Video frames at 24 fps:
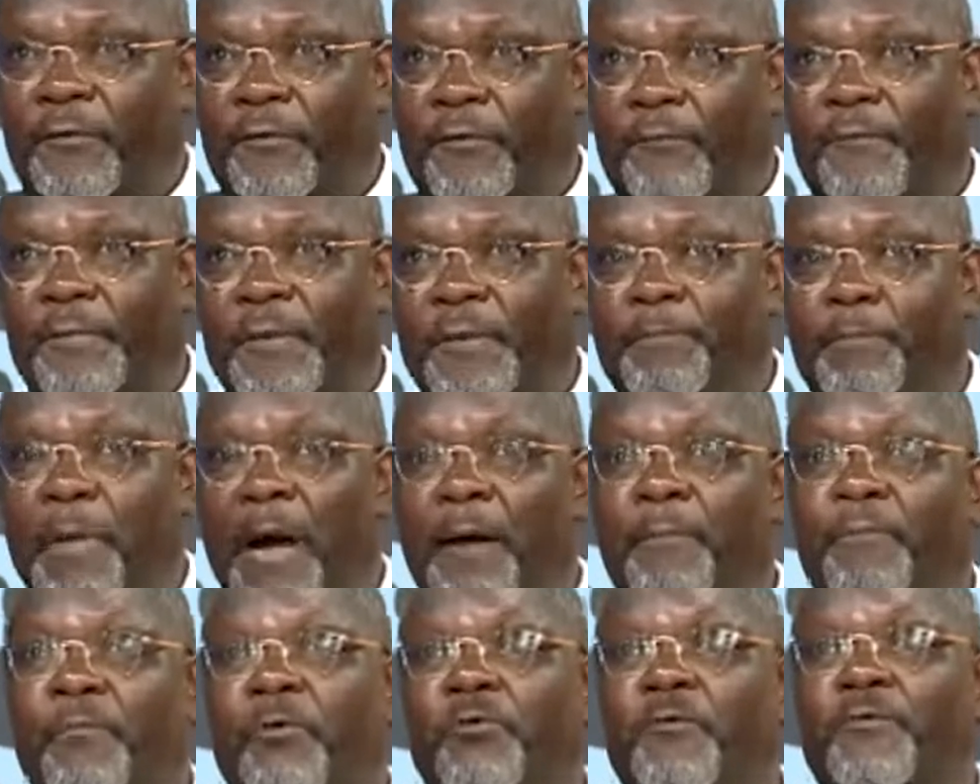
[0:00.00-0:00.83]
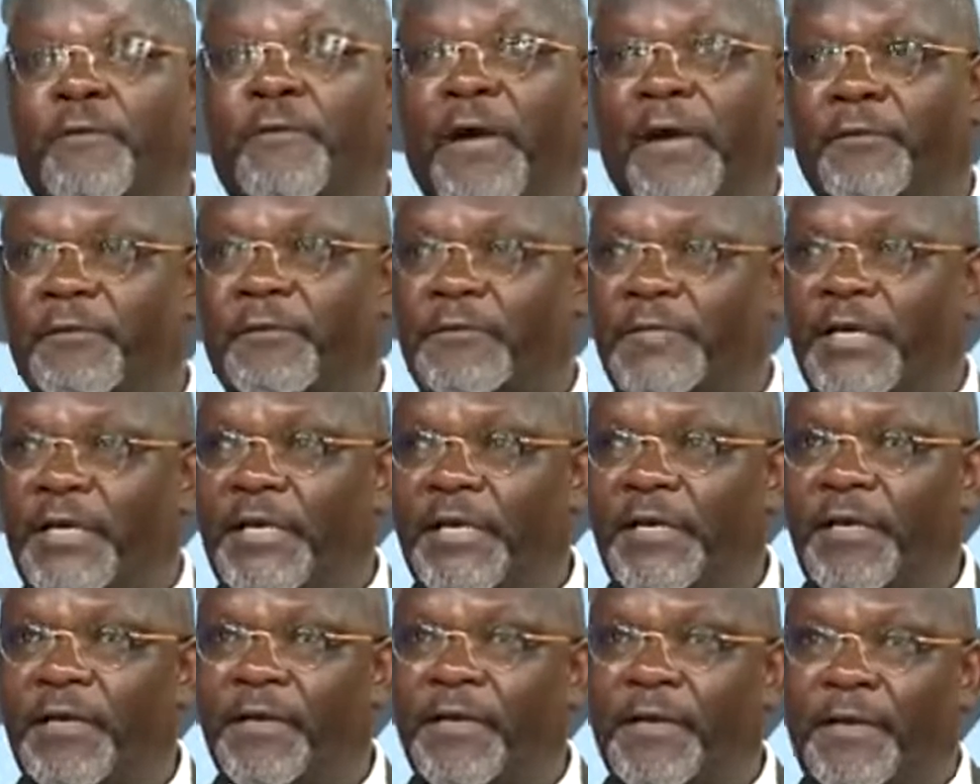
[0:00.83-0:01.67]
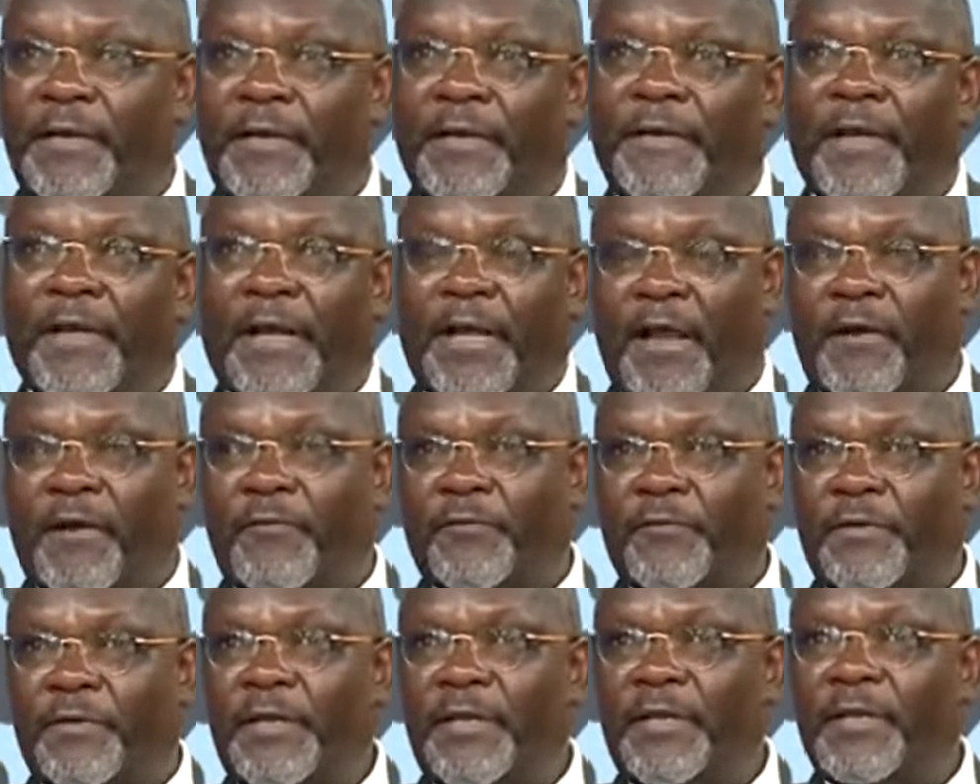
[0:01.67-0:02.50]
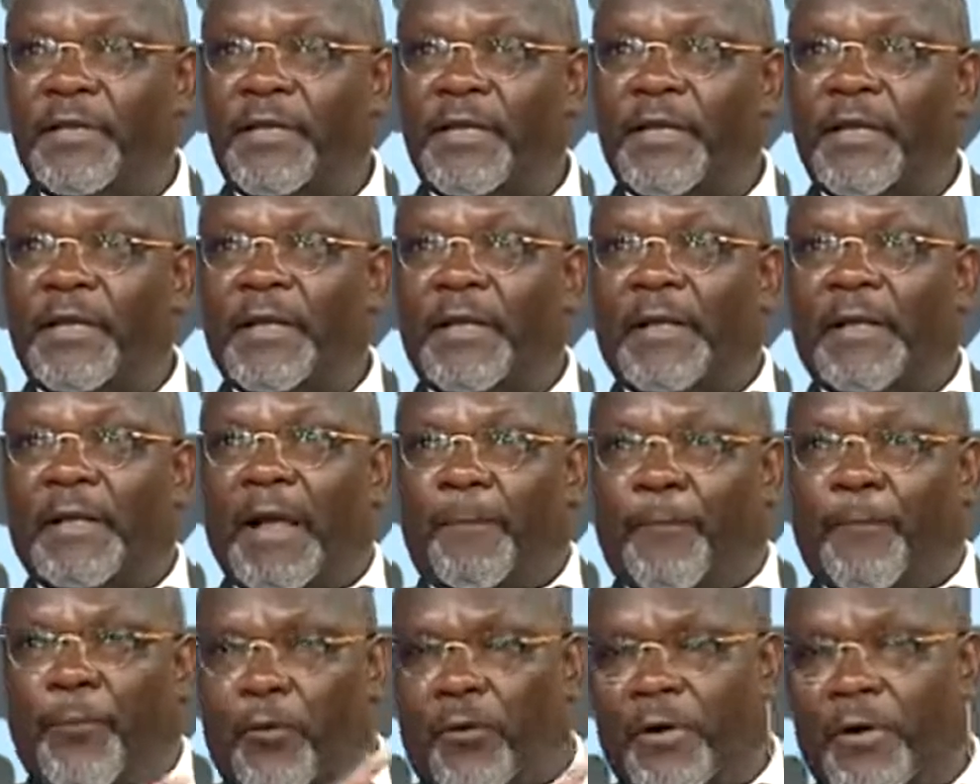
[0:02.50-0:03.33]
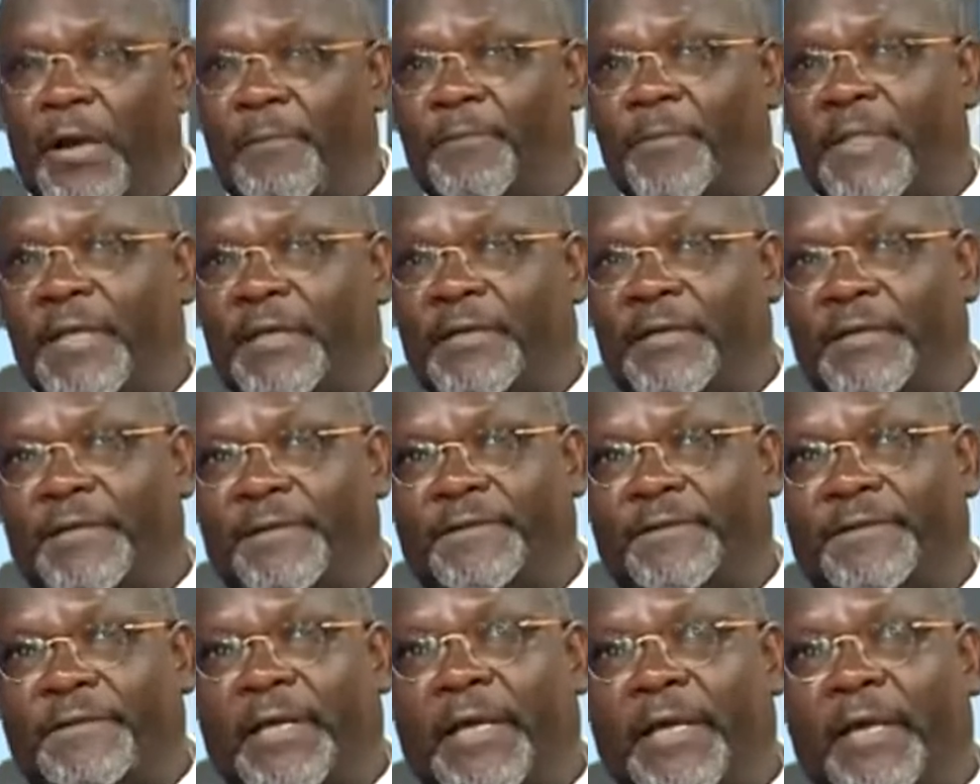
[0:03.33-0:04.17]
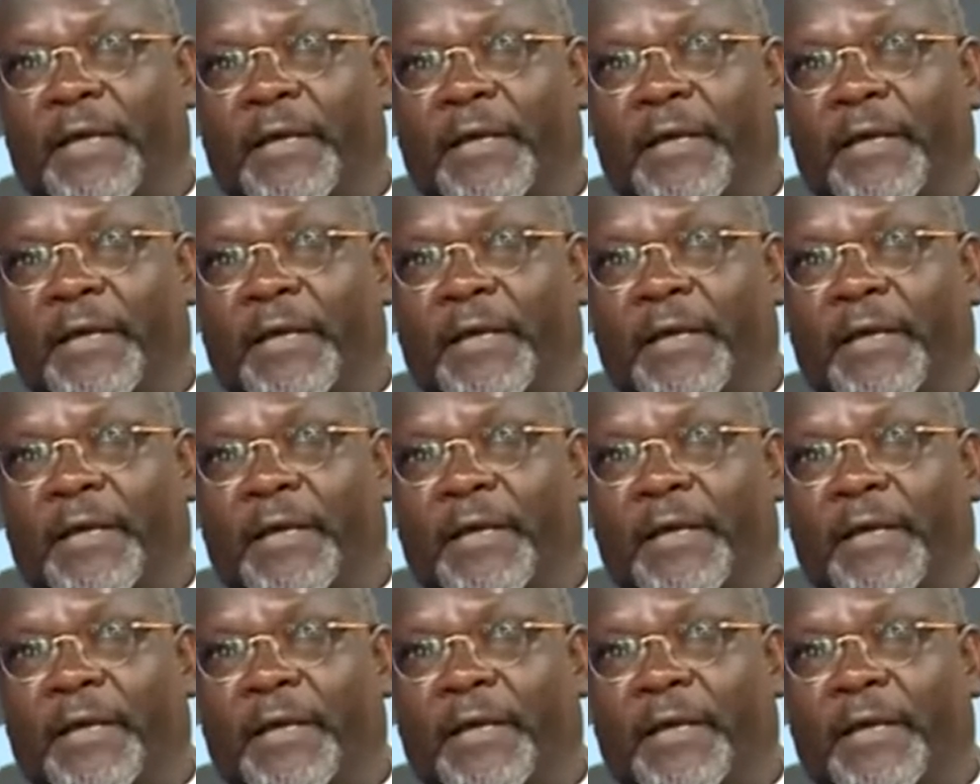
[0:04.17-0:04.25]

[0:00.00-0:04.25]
of the bamboo value chain in the country, a program that is